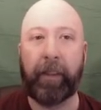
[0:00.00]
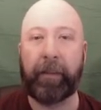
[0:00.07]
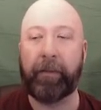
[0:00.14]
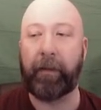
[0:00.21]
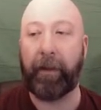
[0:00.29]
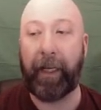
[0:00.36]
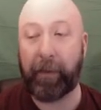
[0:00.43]

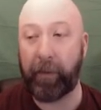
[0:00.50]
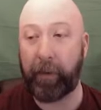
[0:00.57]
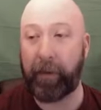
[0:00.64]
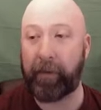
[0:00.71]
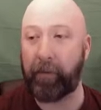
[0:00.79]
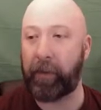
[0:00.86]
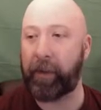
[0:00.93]
So that's
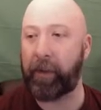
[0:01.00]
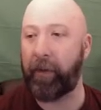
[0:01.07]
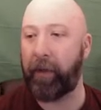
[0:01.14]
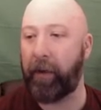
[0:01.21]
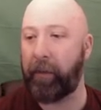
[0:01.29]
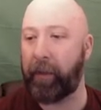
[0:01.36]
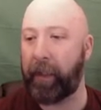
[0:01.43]
what's
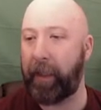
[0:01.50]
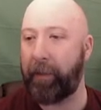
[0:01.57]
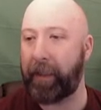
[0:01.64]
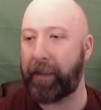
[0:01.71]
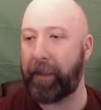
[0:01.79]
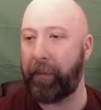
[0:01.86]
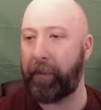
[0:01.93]
going on. We're keeping
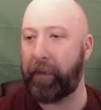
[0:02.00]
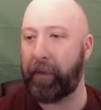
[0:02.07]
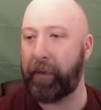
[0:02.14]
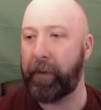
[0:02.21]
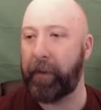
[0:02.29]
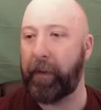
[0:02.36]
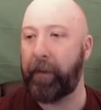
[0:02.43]
it
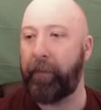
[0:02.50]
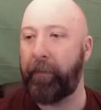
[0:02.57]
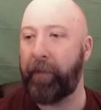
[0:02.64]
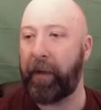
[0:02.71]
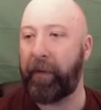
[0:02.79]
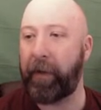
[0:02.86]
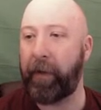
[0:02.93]
simple.
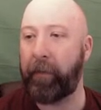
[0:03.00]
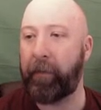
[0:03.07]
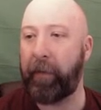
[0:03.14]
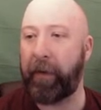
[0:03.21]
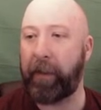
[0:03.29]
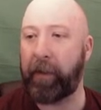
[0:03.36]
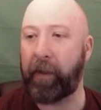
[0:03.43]
I figured
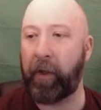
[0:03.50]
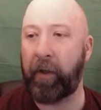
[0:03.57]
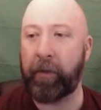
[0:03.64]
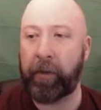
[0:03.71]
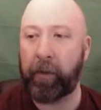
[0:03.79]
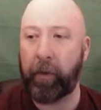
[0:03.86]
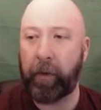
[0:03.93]
prevent
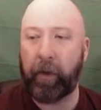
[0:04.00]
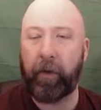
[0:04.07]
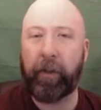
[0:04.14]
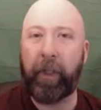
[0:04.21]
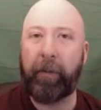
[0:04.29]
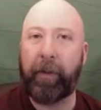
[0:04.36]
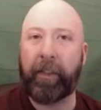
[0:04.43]
short
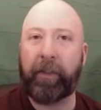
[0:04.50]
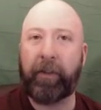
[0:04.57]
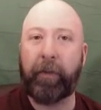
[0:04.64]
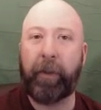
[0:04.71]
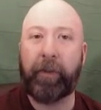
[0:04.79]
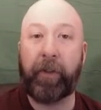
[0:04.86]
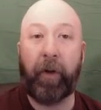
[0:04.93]
goalkeeper
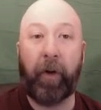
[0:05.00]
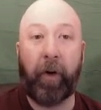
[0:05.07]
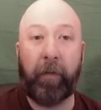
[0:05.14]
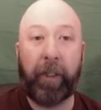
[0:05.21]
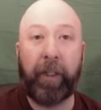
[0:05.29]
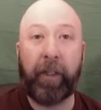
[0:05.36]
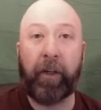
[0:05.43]
distribution.
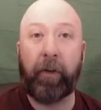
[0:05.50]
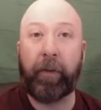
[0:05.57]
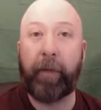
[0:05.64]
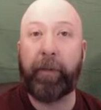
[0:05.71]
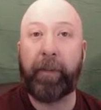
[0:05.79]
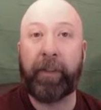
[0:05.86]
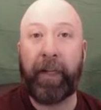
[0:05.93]
Hopefully the
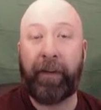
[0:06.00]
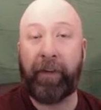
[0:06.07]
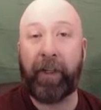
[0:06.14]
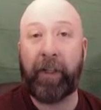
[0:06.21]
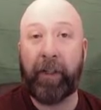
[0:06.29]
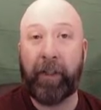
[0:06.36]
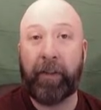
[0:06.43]
goalkeeper is not
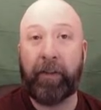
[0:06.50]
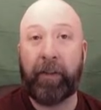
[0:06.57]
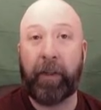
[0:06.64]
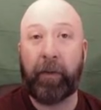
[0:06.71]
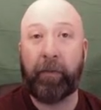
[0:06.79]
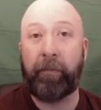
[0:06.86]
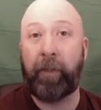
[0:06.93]
very good,
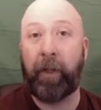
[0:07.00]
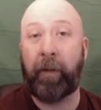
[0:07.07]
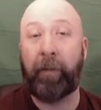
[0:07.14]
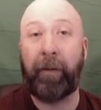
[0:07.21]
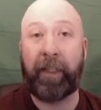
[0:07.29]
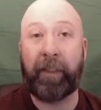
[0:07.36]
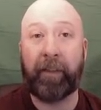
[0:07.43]
so, you know,
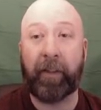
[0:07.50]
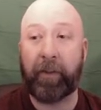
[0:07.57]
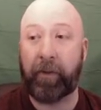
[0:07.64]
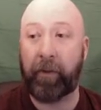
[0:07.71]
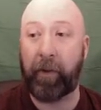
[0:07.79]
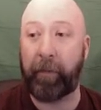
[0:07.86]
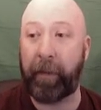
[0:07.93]
maybe he's going to
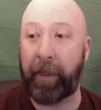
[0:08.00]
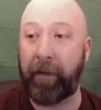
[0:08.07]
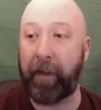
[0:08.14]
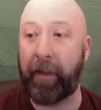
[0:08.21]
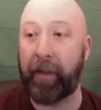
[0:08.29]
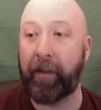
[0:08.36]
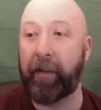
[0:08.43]
screw up here
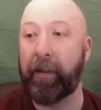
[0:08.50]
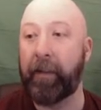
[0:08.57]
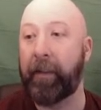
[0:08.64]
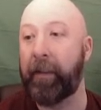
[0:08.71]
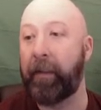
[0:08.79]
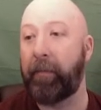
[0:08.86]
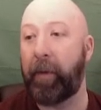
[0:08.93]
and there.
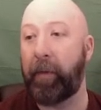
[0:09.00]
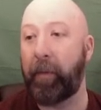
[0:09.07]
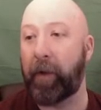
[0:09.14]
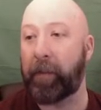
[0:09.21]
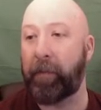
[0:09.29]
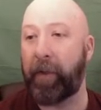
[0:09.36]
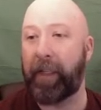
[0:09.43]
Be more
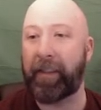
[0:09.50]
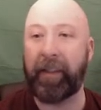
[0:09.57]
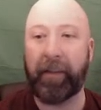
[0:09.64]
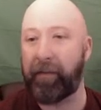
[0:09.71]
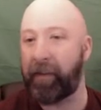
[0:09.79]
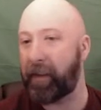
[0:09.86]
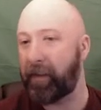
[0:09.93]

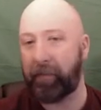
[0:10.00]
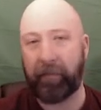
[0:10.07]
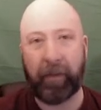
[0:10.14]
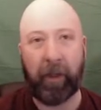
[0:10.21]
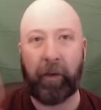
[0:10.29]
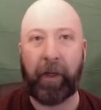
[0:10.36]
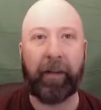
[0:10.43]
expressive. Just
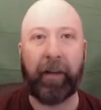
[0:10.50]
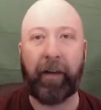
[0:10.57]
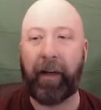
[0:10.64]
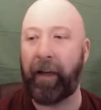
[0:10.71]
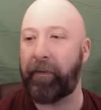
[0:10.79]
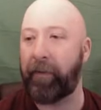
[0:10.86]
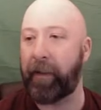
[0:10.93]
go out there
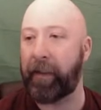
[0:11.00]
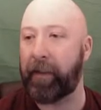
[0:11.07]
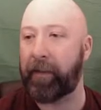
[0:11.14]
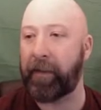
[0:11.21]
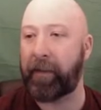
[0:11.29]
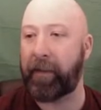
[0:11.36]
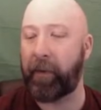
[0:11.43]
and have
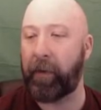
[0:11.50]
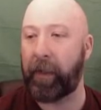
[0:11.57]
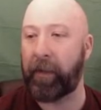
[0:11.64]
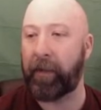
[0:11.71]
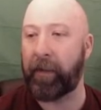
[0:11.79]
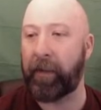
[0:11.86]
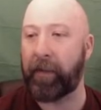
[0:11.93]
fun. Let's see what
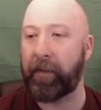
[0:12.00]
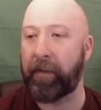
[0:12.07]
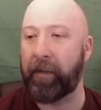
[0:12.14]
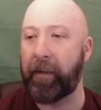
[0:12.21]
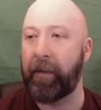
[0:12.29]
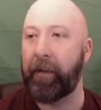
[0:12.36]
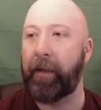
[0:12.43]
it does.
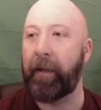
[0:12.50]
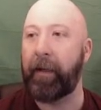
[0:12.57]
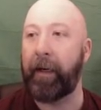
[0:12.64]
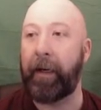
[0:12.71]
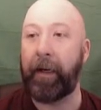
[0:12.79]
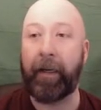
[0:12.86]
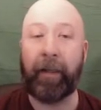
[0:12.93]

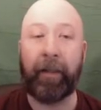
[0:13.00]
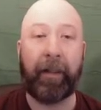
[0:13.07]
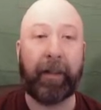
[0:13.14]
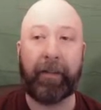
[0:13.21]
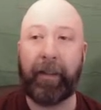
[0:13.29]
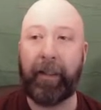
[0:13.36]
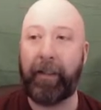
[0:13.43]
And
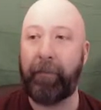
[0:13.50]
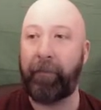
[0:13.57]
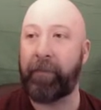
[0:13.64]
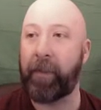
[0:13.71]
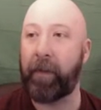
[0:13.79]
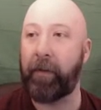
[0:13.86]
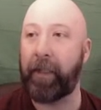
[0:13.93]
that's it.
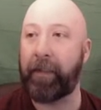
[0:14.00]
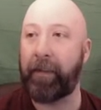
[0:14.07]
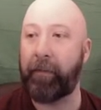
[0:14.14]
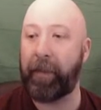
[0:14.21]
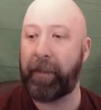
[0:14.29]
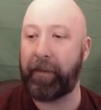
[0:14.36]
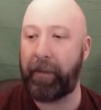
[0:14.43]
So let's
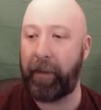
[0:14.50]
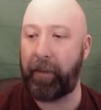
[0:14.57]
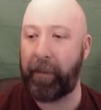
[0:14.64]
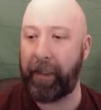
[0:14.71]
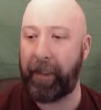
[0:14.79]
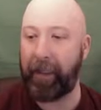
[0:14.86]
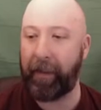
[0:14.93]
submit this team
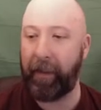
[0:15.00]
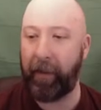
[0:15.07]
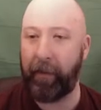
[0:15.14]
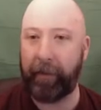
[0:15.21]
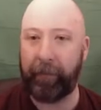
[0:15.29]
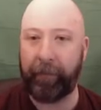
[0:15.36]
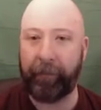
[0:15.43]
and get
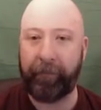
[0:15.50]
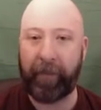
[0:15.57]
going.